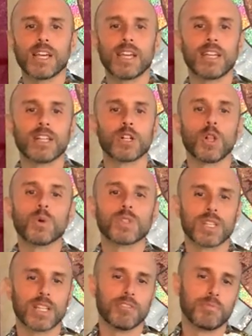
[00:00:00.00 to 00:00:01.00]
a
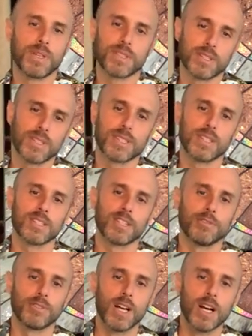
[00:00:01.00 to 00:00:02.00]
closing of businesses, of